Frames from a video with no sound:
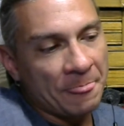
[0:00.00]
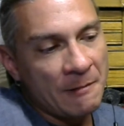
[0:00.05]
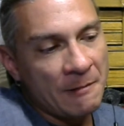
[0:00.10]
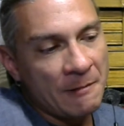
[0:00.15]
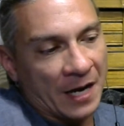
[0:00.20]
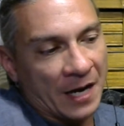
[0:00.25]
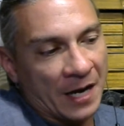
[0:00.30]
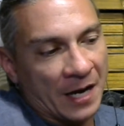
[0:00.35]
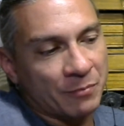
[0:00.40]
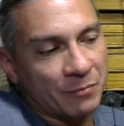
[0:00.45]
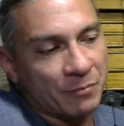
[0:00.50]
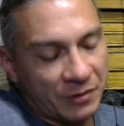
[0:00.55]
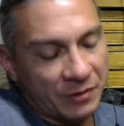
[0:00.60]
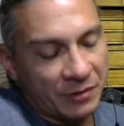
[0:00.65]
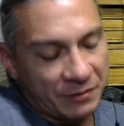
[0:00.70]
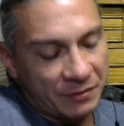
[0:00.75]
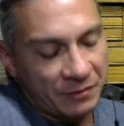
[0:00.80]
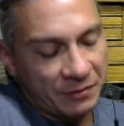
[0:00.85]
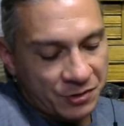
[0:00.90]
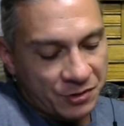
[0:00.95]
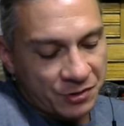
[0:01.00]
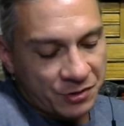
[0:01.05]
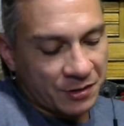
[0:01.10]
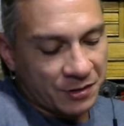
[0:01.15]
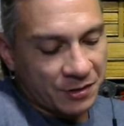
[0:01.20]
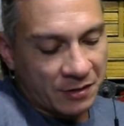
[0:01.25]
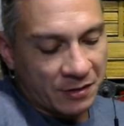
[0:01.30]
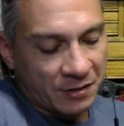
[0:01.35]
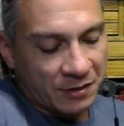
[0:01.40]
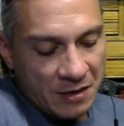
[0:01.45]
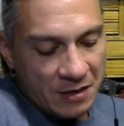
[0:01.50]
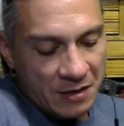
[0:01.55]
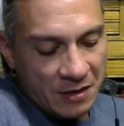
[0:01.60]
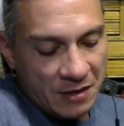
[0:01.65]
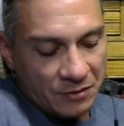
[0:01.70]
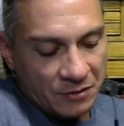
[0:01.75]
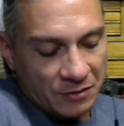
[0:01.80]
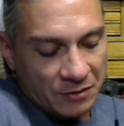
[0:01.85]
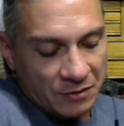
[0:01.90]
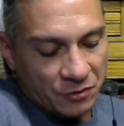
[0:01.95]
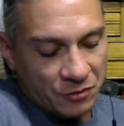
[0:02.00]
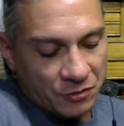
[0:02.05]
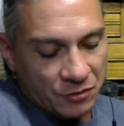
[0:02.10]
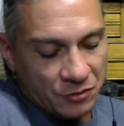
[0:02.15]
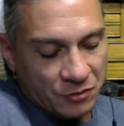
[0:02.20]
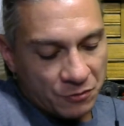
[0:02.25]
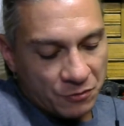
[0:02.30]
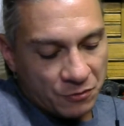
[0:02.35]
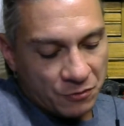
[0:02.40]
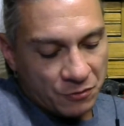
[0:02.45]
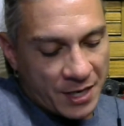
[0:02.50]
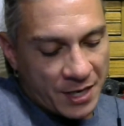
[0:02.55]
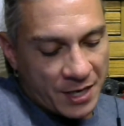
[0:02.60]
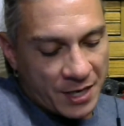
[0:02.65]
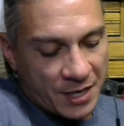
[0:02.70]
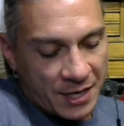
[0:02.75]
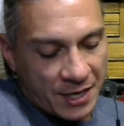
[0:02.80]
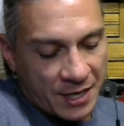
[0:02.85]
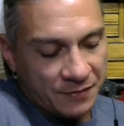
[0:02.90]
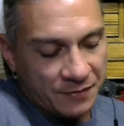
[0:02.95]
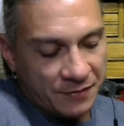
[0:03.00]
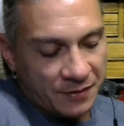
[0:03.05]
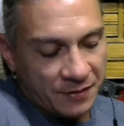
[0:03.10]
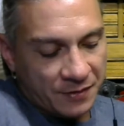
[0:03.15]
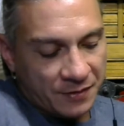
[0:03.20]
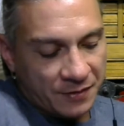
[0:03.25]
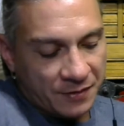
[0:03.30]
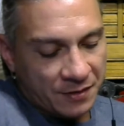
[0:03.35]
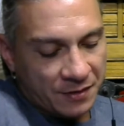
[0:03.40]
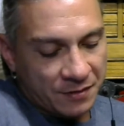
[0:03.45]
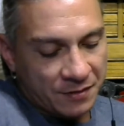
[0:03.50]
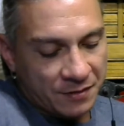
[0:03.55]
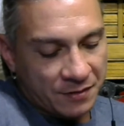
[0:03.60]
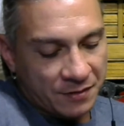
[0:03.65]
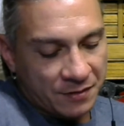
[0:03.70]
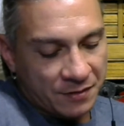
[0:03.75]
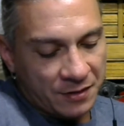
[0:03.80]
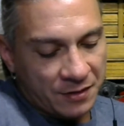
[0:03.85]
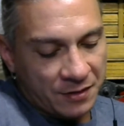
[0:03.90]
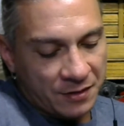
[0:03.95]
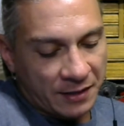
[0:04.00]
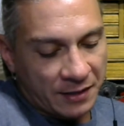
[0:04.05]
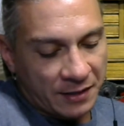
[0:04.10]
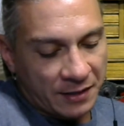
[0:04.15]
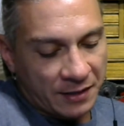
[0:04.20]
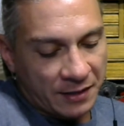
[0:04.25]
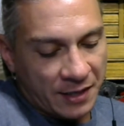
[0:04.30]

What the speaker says: I'm privileged enough to not live in the highly